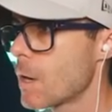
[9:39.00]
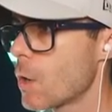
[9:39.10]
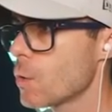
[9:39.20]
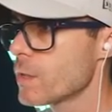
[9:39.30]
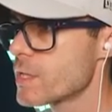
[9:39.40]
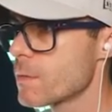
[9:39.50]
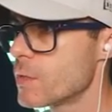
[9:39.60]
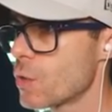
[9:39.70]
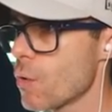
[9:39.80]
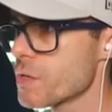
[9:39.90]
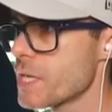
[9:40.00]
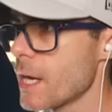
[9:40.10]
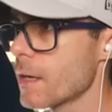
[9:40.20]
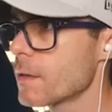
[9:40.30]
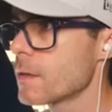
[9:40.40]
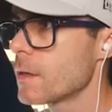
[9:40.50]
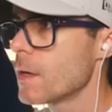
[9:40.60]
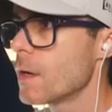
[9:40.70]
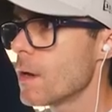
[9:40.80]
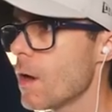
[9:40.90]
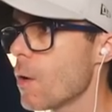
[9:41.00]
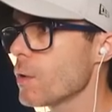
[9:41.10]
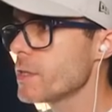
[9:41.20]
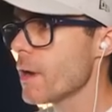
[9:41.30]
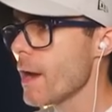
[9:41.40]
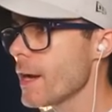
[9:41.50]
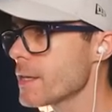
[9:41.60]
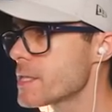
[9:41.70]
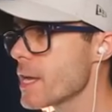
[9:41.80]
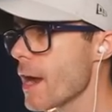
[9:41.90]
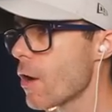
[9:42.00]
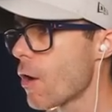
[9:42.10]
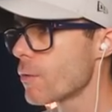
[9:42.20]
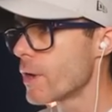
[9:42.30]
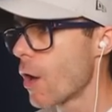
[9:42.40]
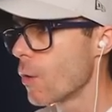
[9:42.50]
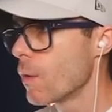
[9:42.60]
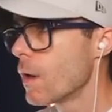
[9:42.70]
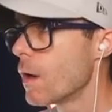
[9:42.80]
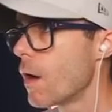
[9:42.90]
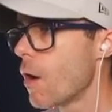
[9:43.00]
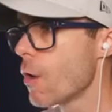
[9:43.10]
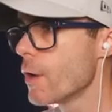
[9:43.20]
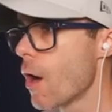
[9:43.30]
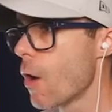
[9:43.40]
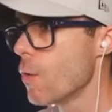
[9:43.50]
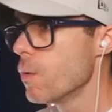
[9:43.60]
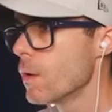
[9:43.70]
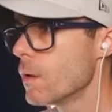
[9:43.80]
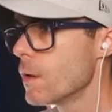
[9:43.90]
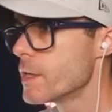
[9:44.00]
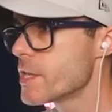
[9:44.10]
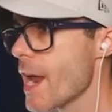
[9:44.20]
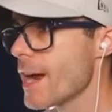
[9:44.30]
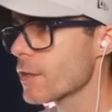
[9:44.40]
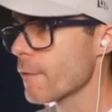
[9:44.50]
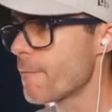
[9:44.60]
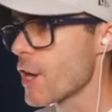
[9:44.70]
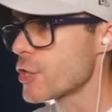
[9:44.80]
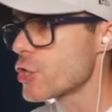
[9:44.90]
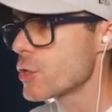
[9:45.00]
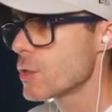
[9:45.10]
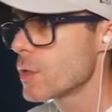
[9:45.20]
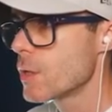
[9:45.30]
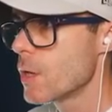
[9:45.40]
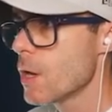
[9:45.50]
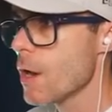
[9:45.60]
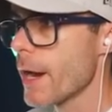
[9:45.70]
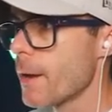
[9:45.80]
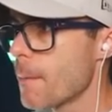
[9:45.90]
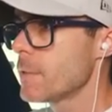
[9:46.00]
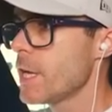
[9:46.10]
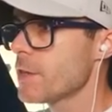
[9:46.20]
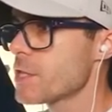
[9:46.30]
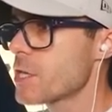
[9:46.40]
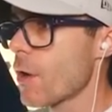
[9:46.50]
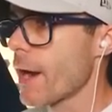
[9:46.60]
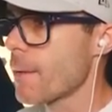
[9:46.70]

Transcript: Oh, there's some doors here. Oh, what the heck is that? Oh no. Oh no. It's an anglerfish. Hey, Get this guy.